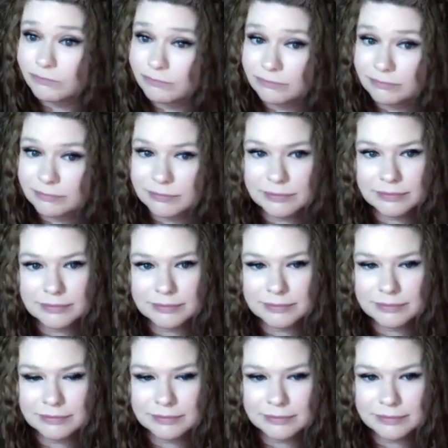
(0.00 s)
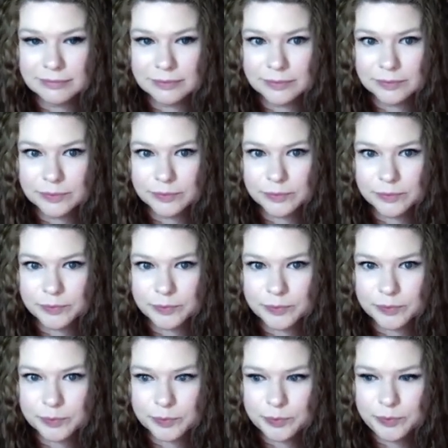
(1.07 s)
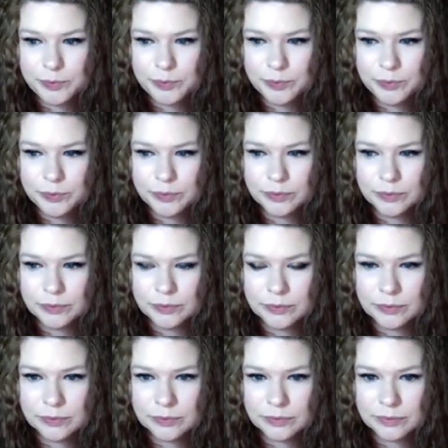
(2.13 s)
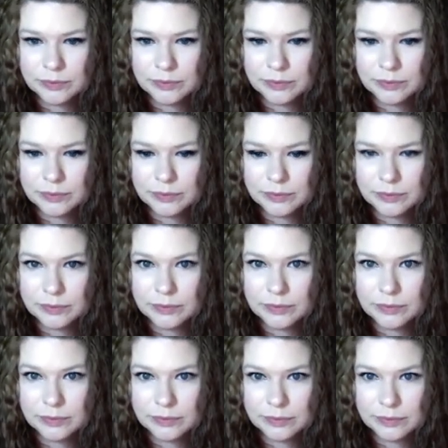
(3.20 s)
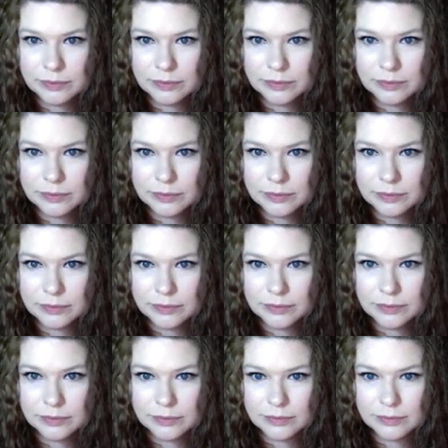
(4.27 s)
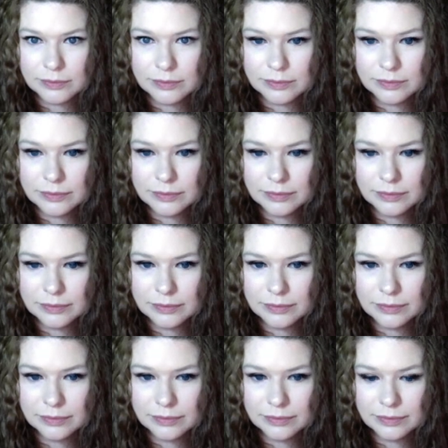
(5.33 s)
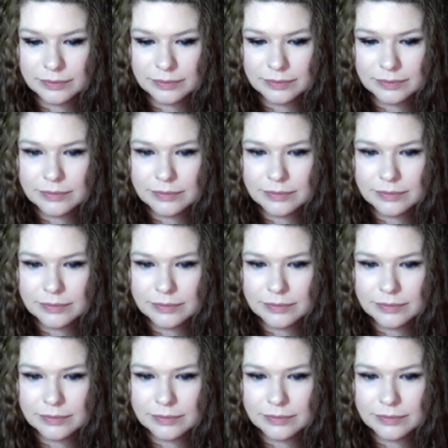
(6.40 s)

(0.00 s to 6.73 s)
(silent)